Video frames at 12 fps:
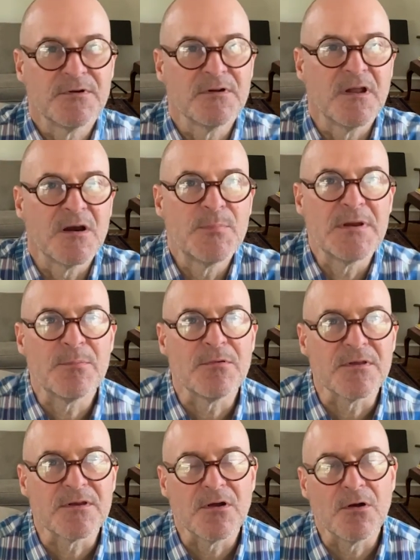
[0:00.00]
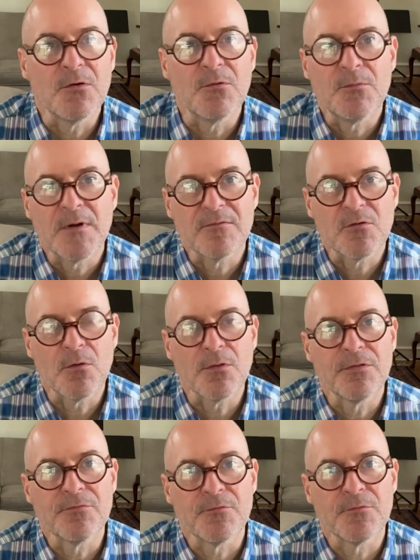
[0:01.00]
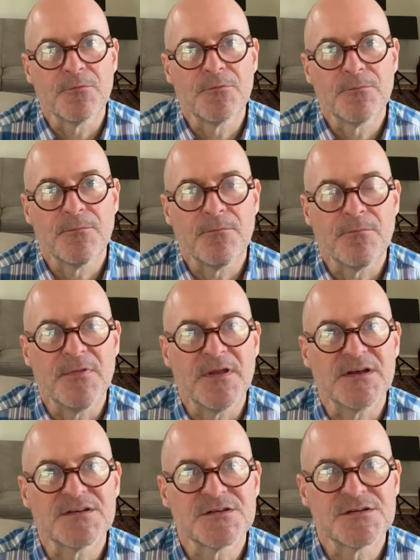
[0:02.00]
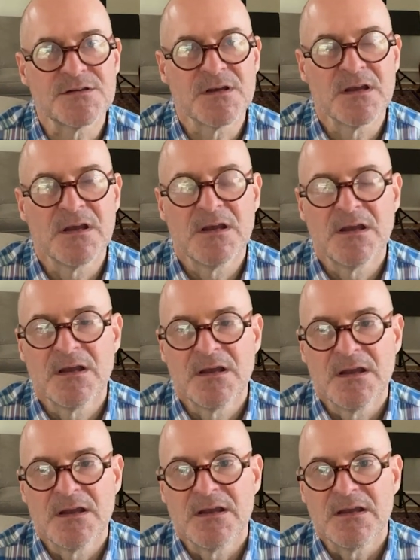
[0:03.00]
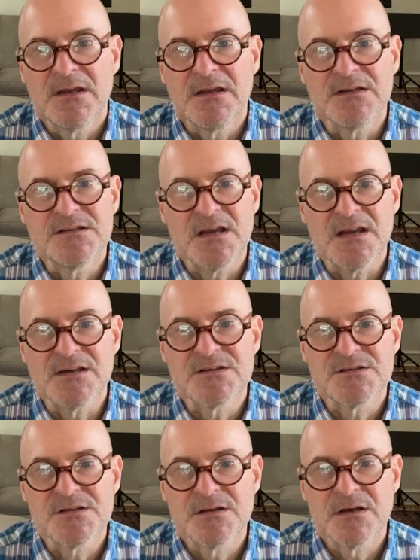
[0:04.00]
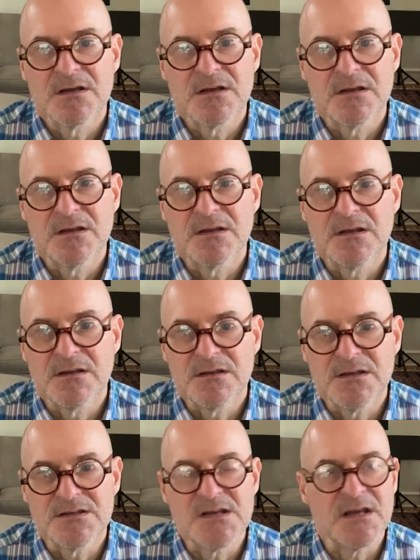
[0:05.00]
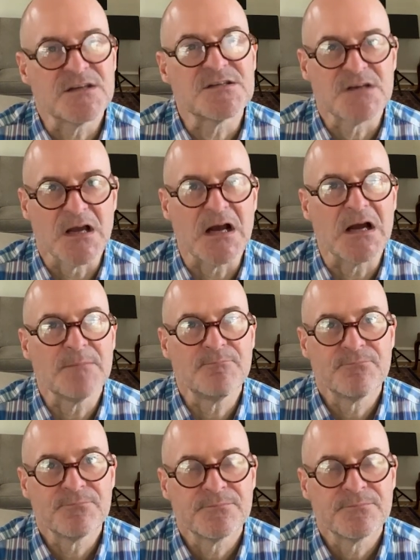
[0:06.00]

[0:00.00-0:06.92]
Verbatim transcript: There are a lot of people that have gone through this. Mm-hmm. It takes time.